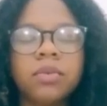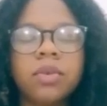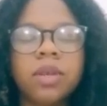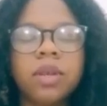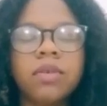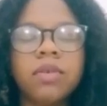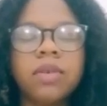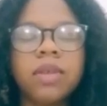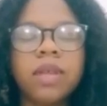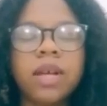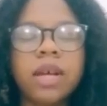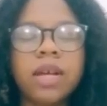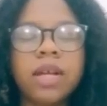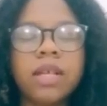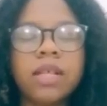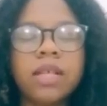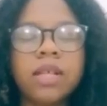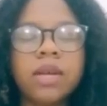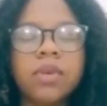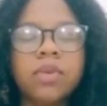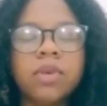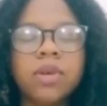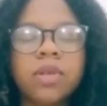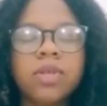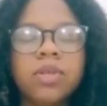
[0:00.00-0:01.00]
Whatever that
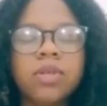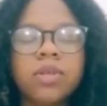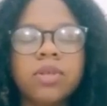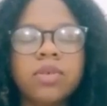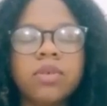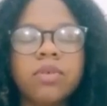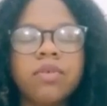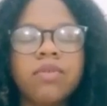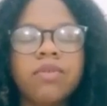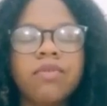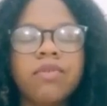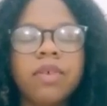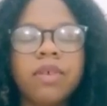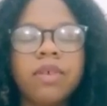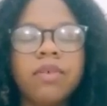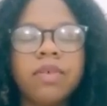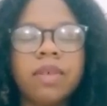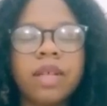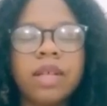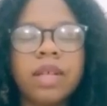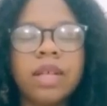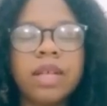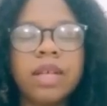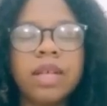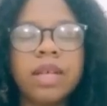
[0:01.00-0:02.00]
is, I want you to
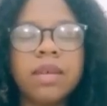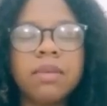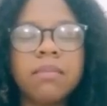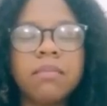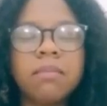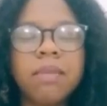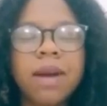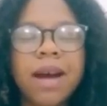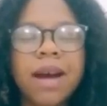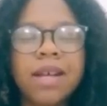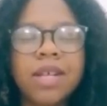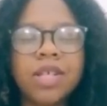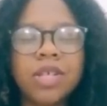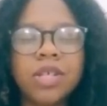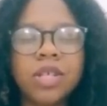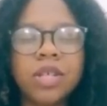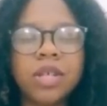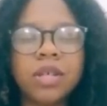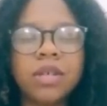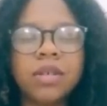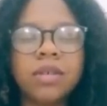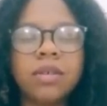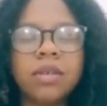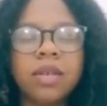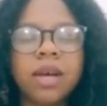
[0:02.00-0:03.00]
vividly
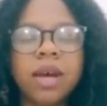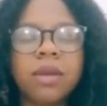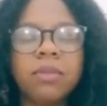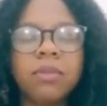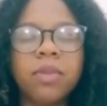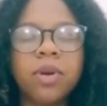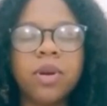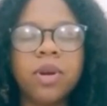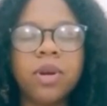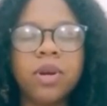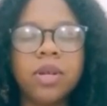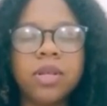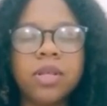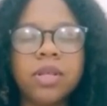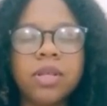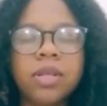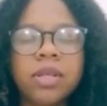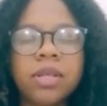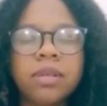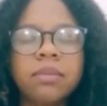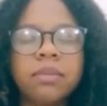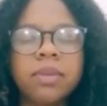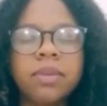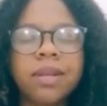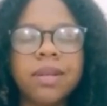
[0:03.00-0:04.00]
imagine that
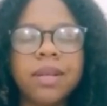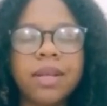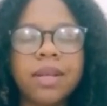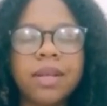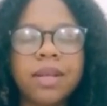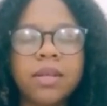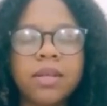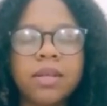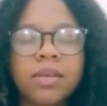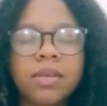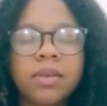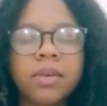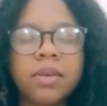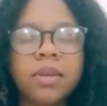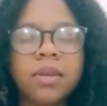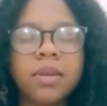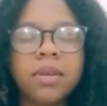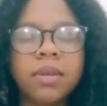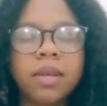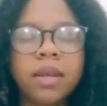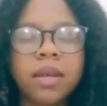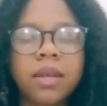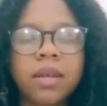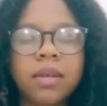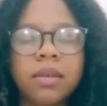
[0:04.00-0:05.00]
person, place, or
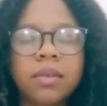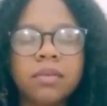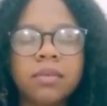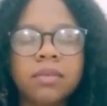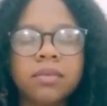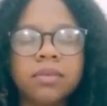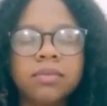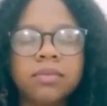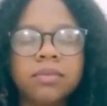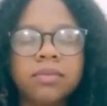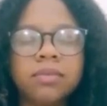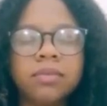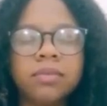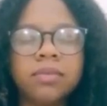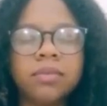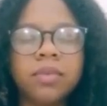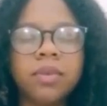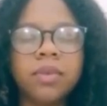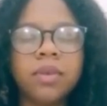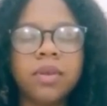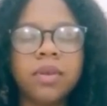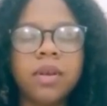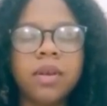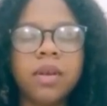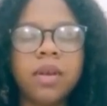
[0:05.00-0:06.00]
thing.
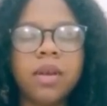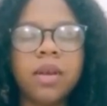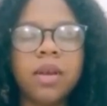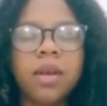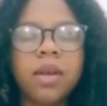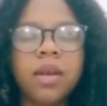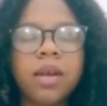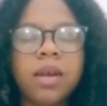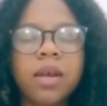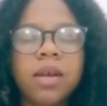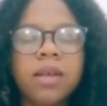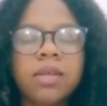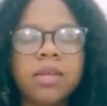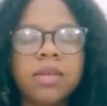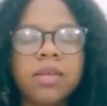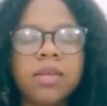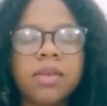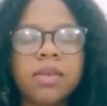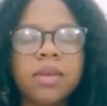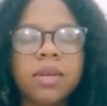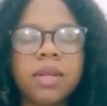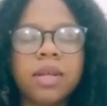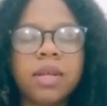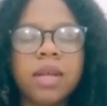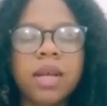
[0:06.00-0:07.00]
As
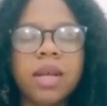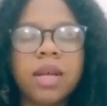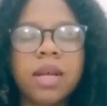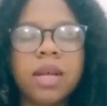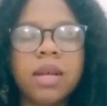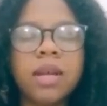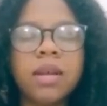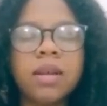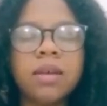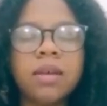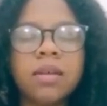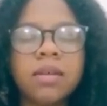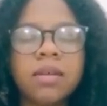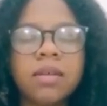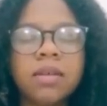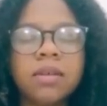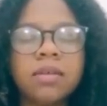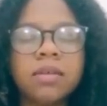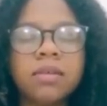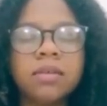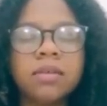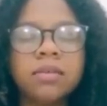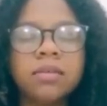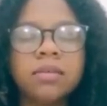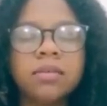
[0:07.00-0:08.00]
you
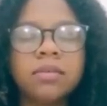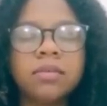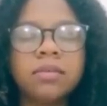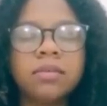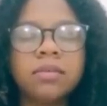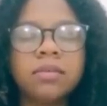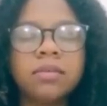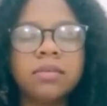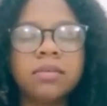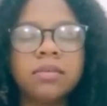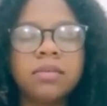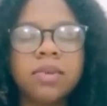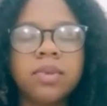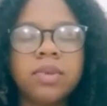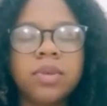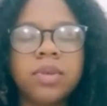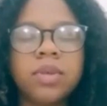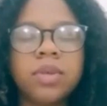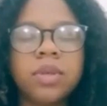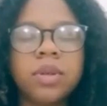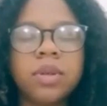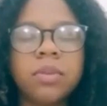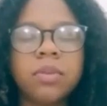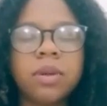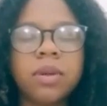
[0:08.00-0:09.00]
inhale,
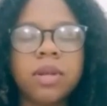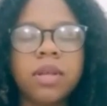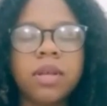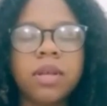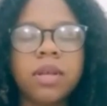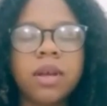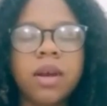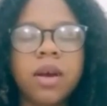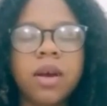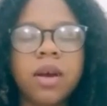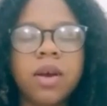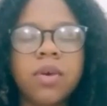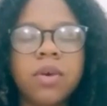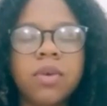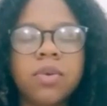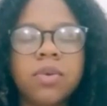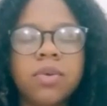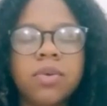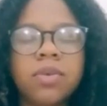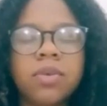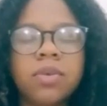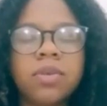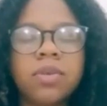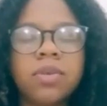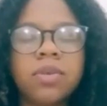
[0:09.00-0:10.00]
push your belly
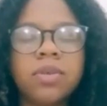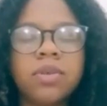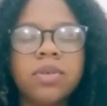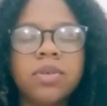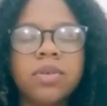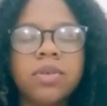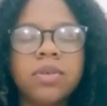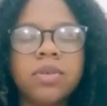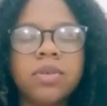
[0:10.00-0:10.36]
out.